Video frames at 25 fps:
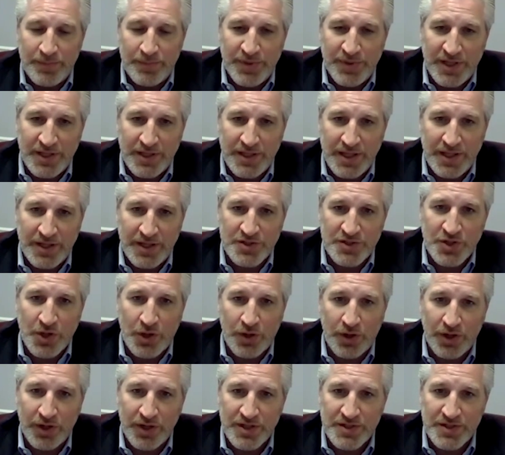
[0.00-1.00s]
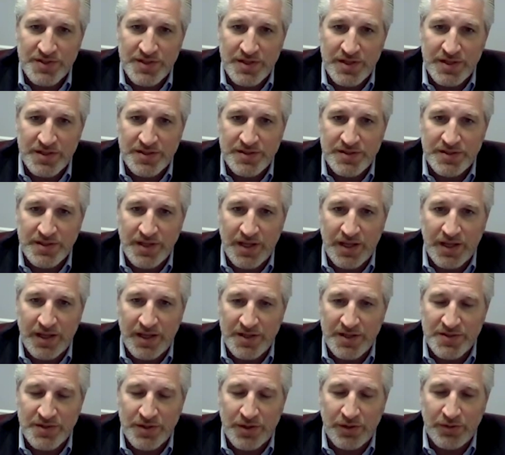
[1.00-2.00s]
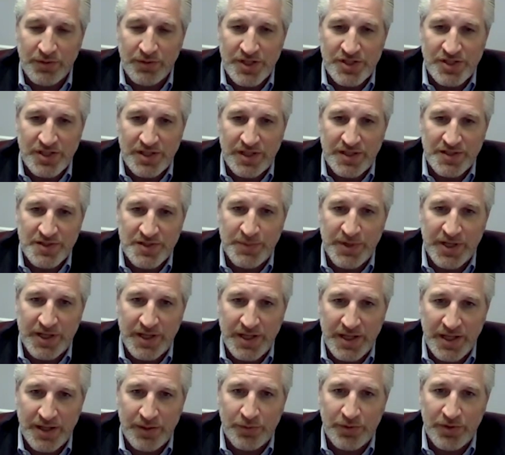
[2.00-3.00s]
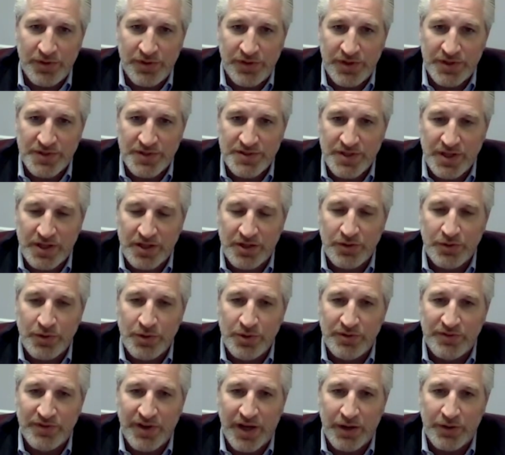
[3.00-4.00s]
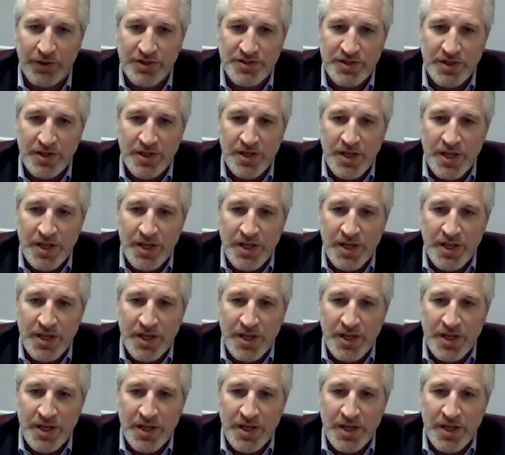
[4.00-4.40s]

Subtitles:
been hit as hard as as our region has been hit with this coronavirus,